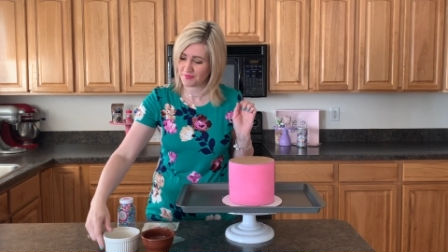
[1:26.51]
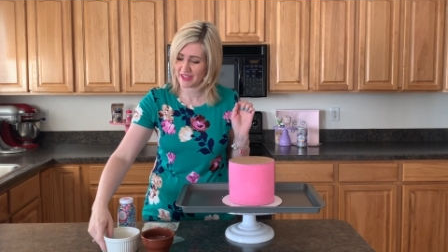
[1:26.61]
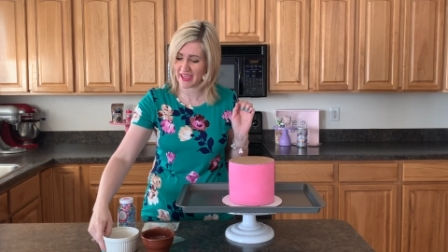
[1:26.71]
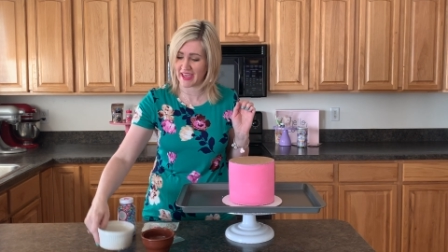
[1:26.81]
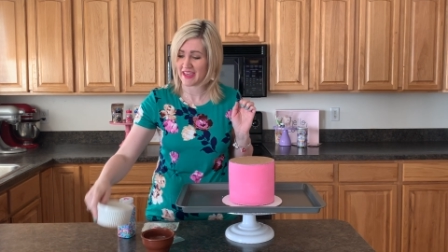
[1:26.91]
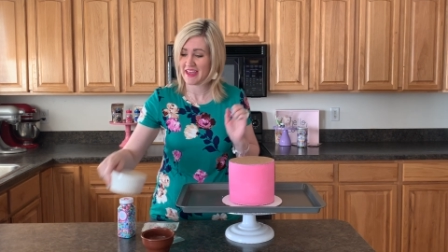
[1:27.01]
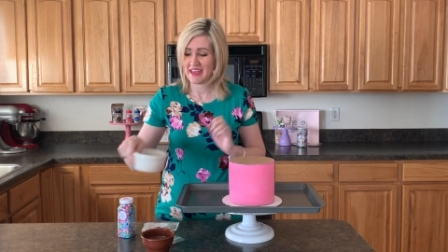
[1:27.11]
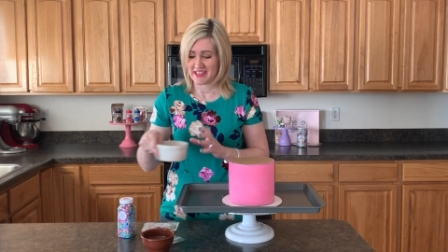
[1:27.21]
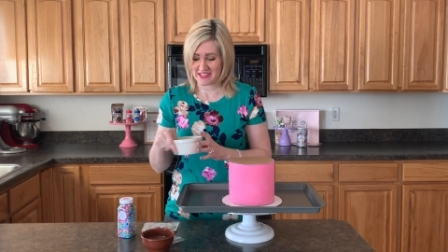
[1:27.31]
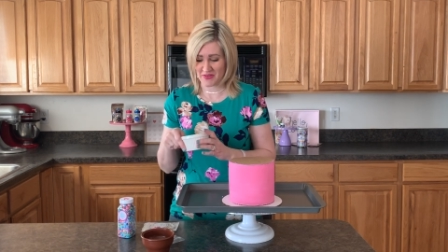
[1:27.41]
Okay,
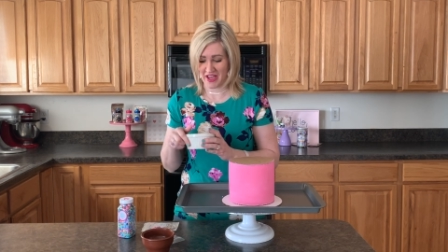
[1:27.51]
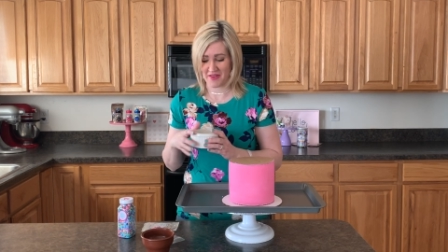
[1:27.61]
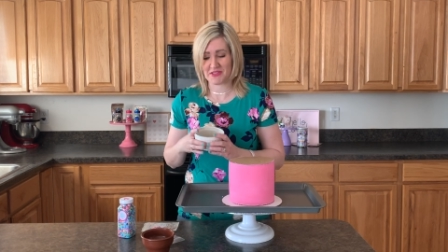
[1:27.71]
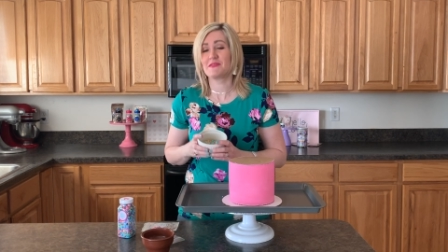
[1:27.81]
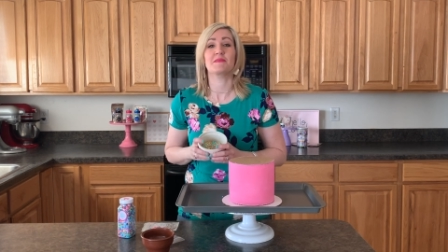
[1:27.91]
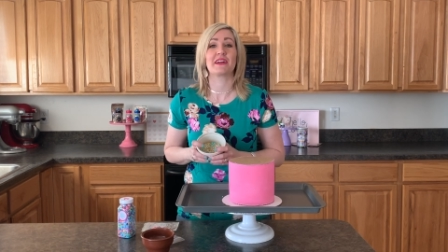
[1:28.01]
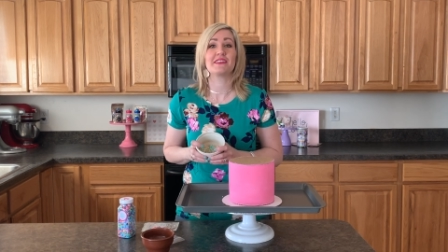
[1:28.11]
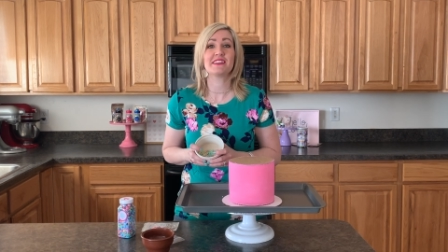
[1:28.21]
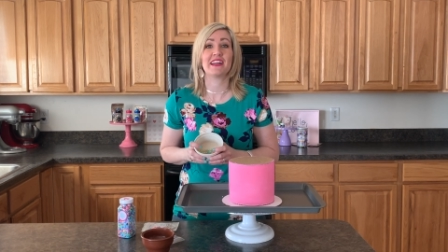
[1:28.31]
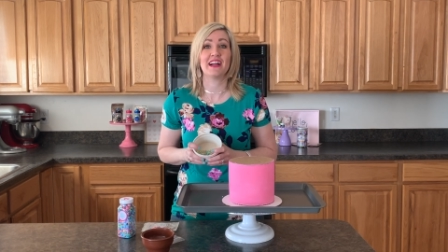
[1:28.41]
so I have some sprinkles
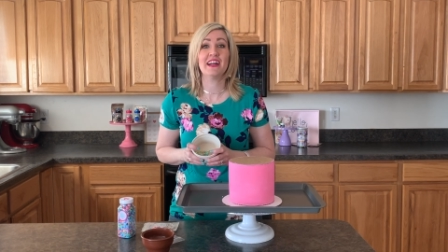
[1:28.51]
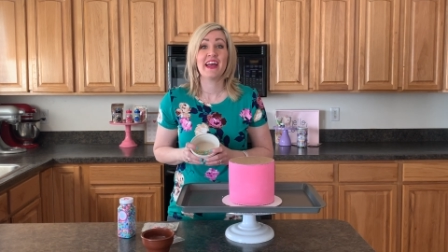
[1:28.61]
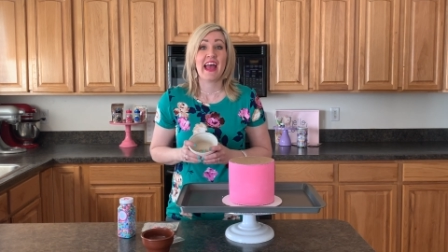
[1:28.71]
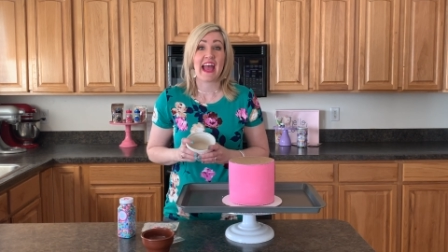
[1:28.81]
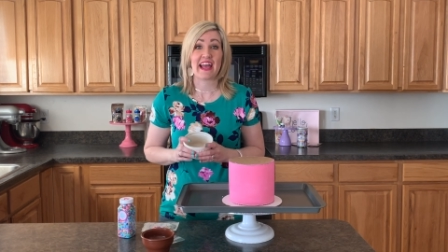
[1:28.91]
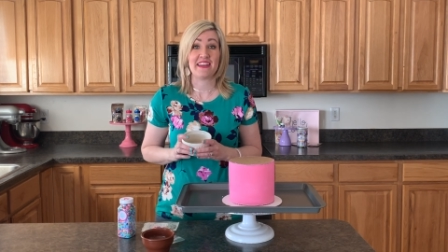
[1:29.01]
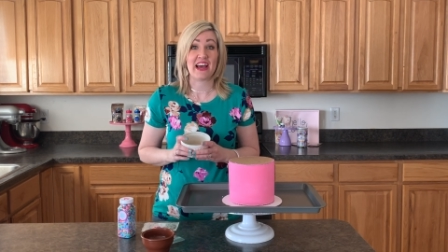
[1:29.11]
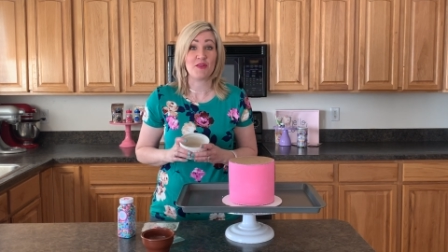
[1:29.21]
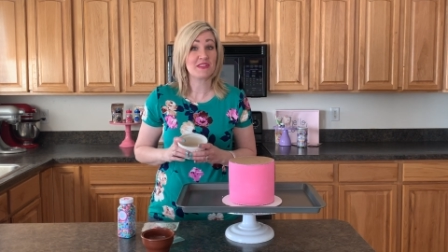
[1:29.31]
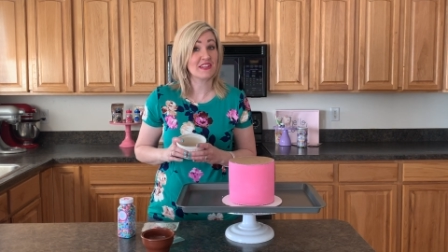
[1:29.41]
here, and now
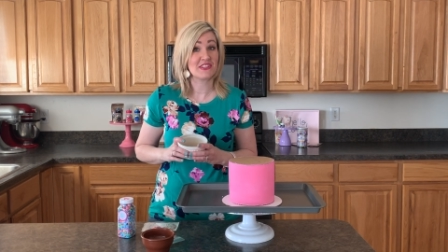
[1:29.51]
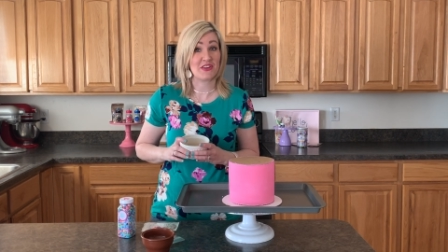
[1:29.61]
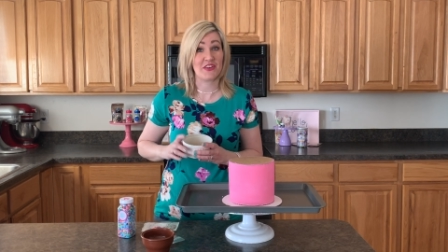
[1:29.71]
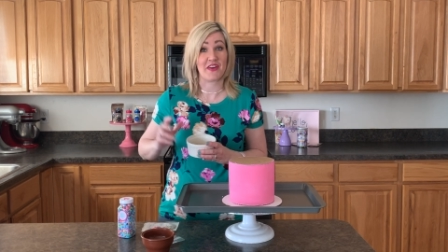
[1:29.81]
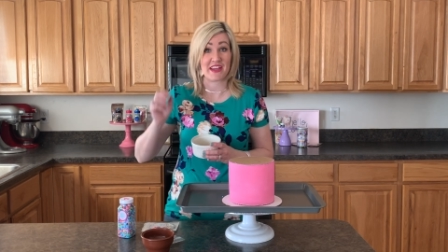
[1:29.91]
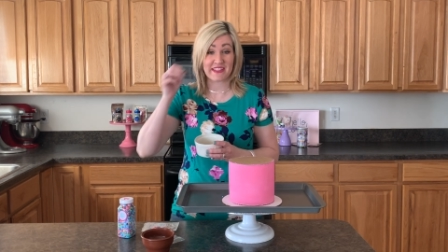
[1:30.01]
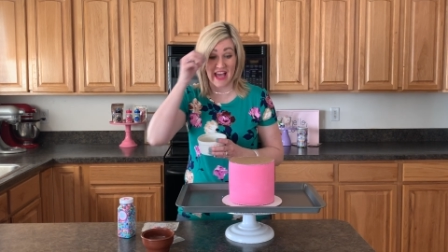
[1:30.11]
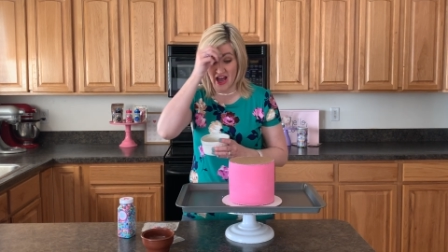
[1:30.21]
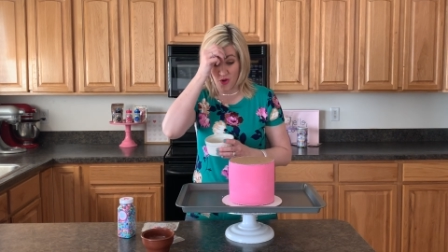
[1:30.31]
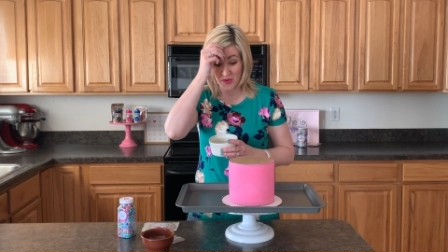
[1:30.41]
I'm just gonna show you guys
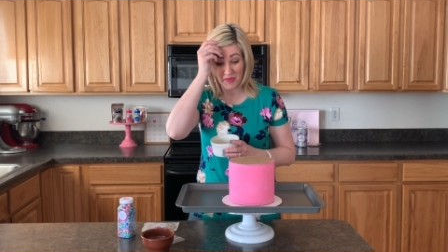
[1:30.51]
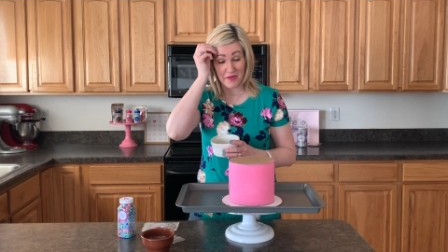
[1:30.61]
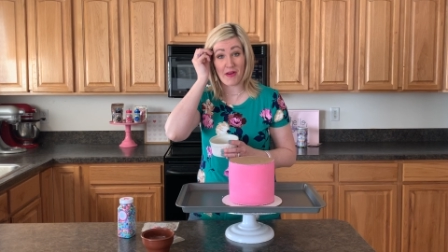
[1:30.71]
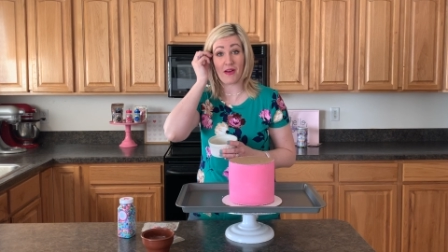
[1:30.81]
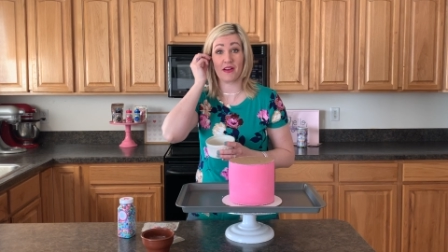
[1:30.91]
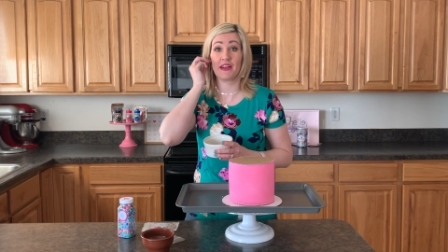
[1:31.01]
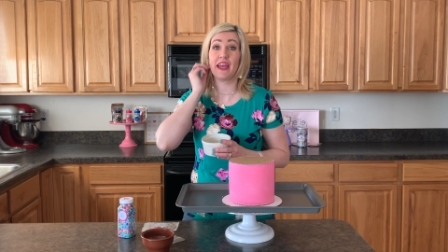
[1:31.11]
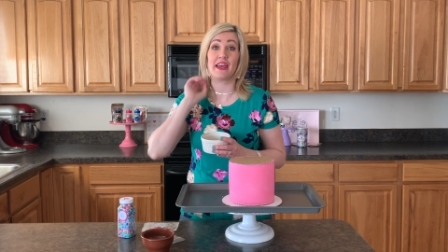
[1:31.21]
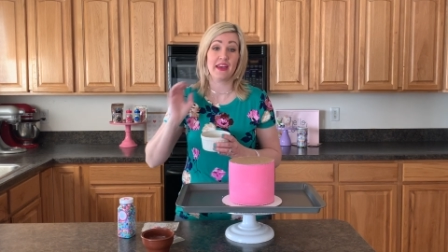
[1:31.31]
how we put them on our cake.